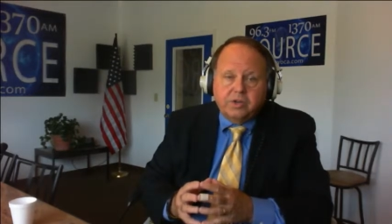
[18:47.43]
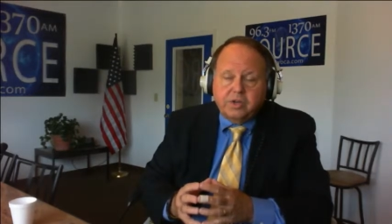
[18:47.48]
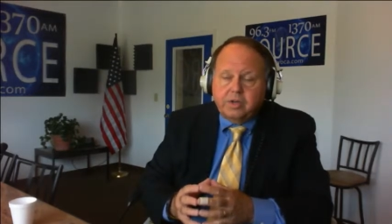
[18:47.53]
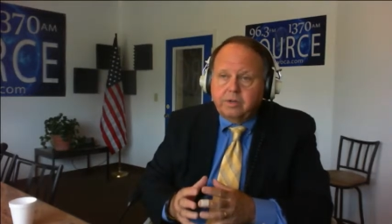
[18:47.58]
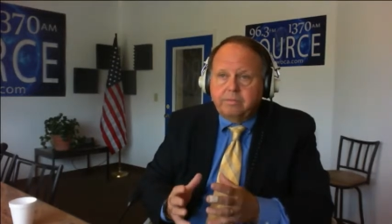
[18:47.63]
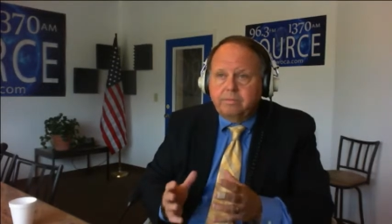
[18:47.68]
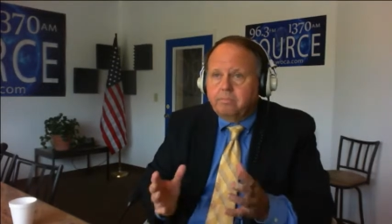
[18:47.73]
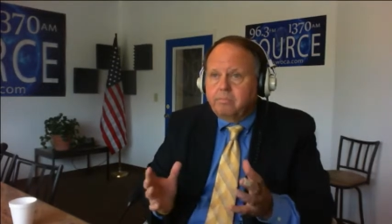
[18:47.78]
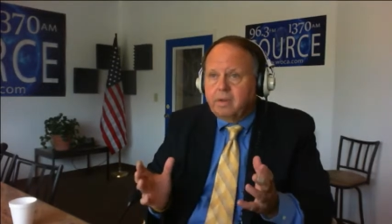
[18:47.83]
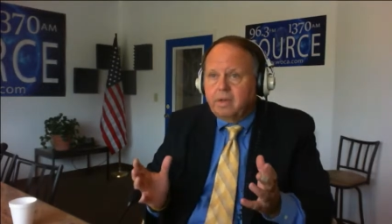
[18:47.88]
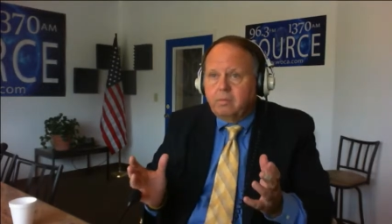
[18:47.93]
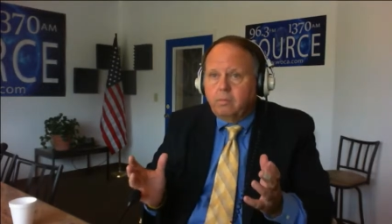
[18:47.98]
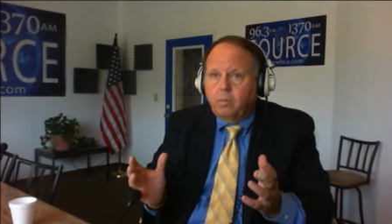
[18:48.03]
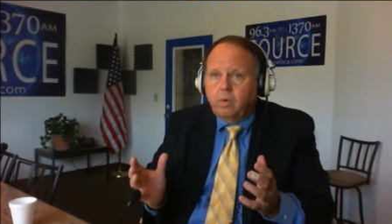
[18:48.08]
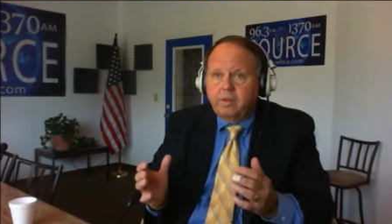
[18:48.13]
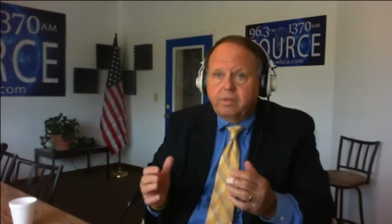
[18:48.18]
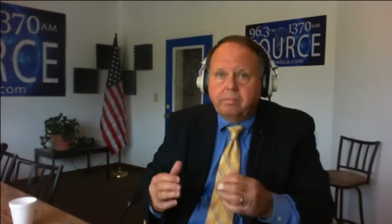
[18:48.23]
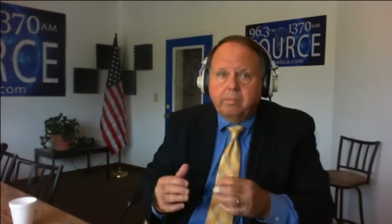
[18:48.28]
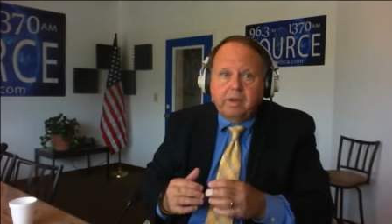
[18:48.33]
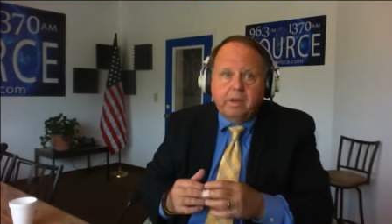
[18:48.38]
She's been
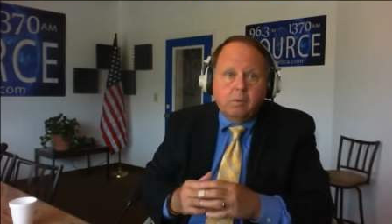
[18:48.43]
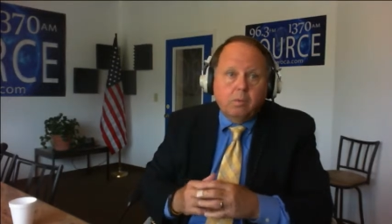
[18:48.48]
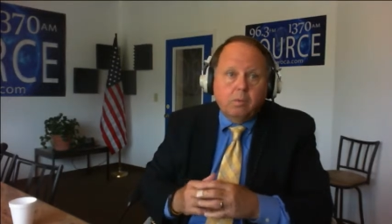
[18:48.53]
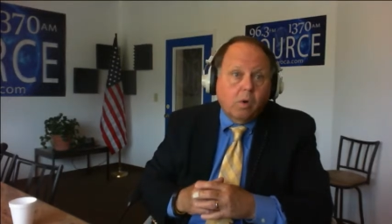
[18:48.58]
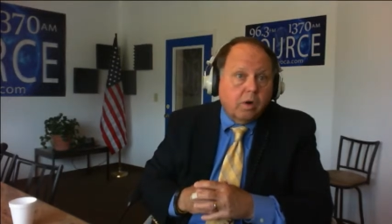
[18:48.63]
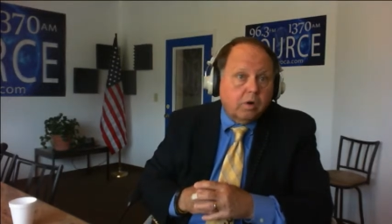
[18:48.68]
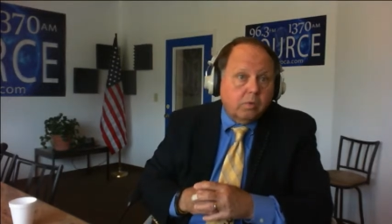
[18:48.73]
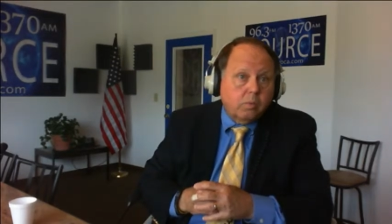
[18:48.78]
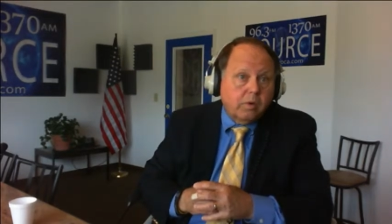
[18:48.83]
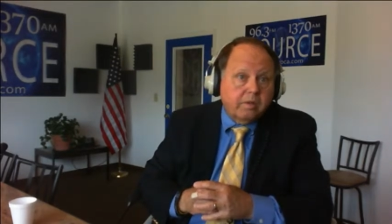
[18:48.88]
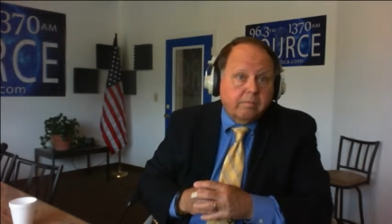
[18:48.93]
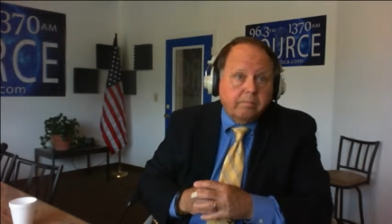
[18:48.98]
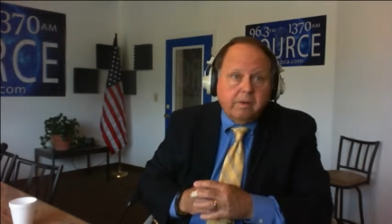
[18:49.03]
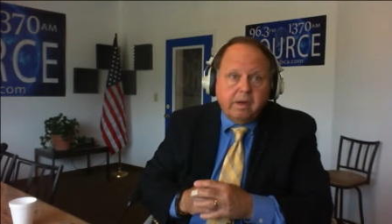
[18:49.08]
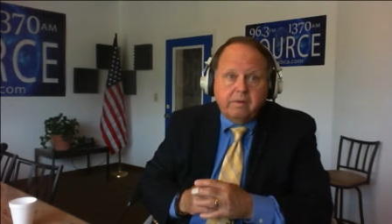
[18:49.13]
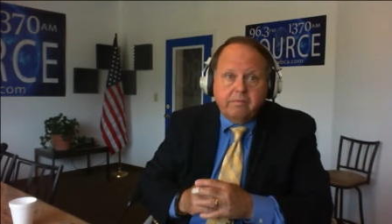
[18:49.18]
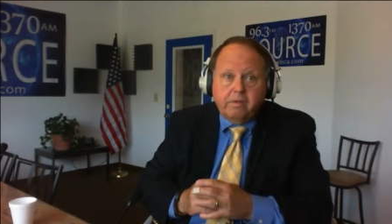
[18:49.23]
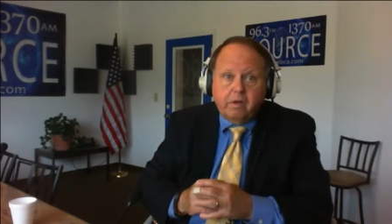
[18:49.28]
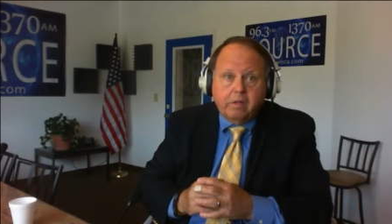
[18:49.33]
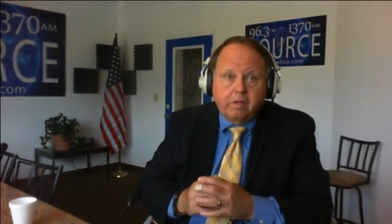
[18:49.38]
with me, worked with
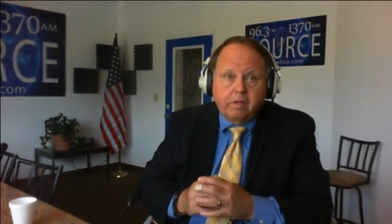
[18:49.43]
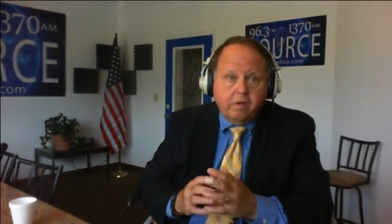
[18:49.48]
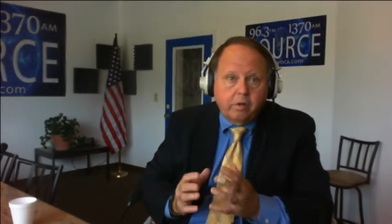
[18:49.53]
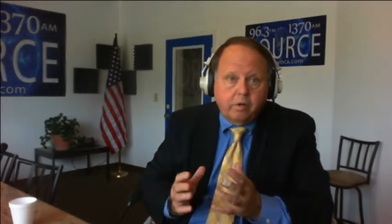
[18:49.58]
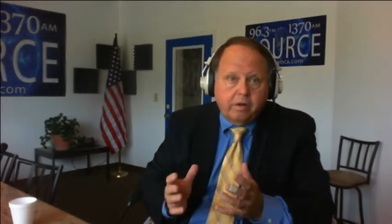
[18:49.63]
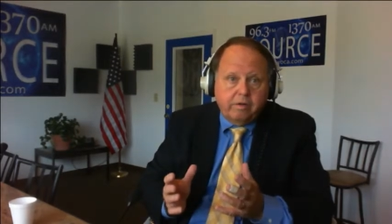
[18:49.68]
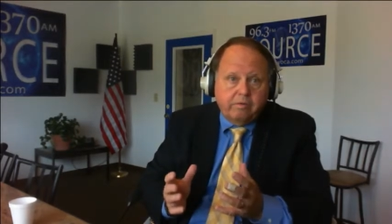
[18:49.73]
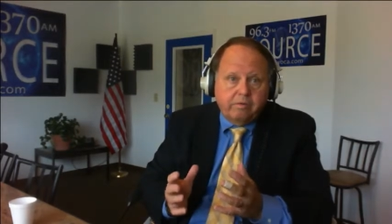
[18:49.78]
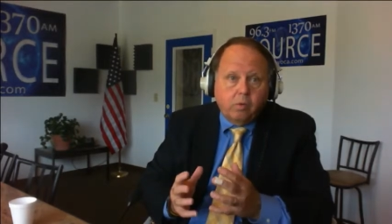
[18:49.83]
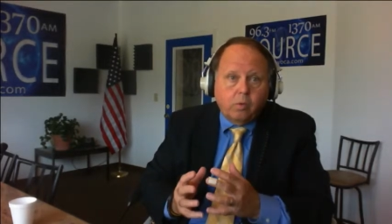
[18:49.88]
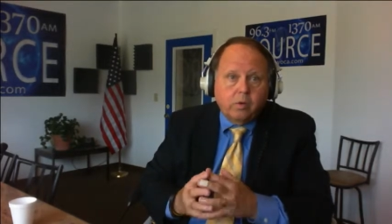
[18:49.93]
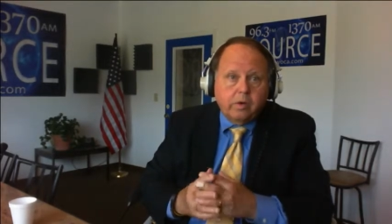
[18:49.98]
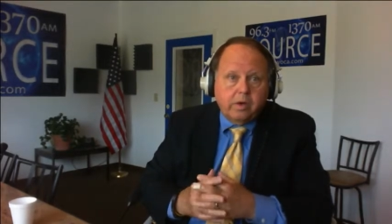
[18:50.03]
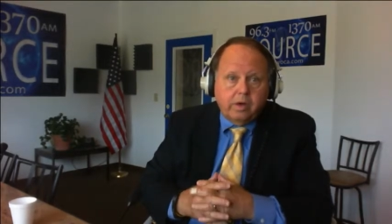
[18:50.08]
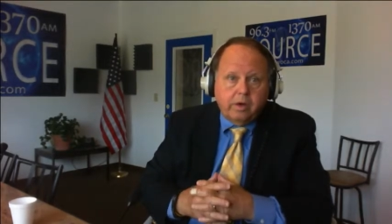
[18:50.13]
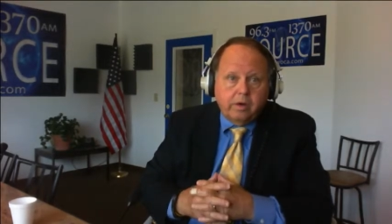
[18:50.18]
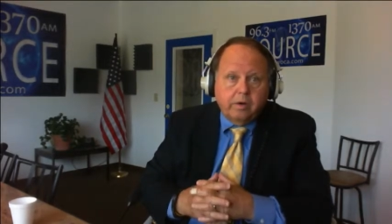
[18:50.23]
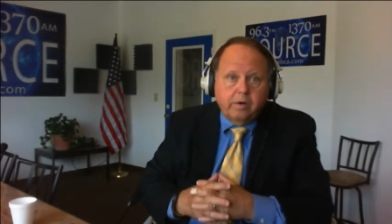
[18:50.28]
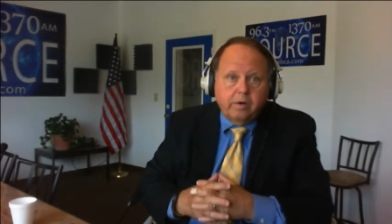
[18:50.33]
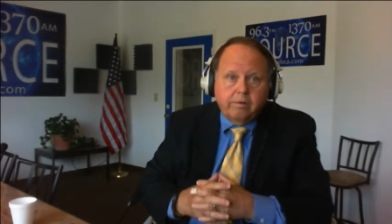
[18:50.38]
me for 34
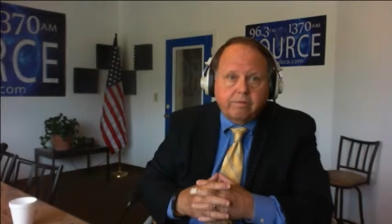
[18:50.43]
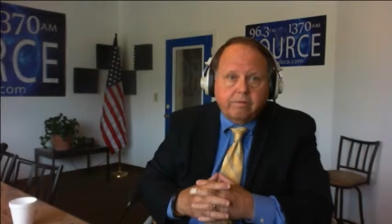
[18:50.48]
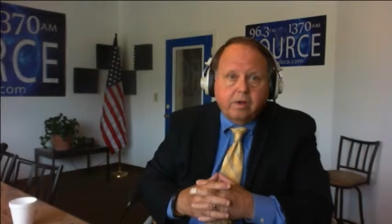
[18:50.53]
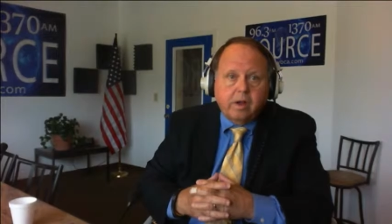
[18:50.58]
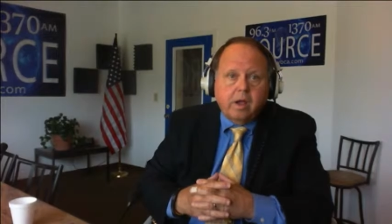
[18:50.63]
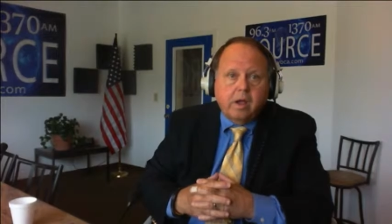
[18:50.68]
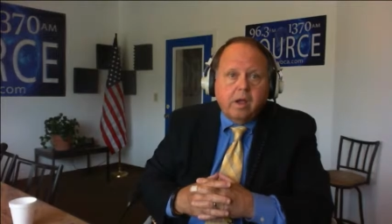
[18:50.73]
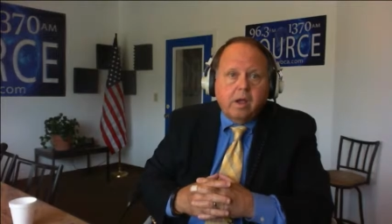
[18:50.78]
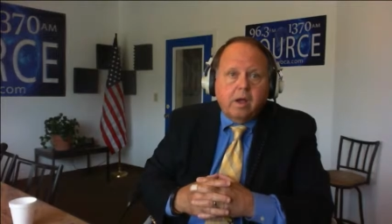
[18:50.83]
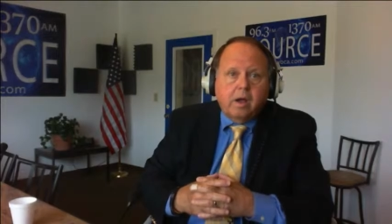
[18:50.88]
years.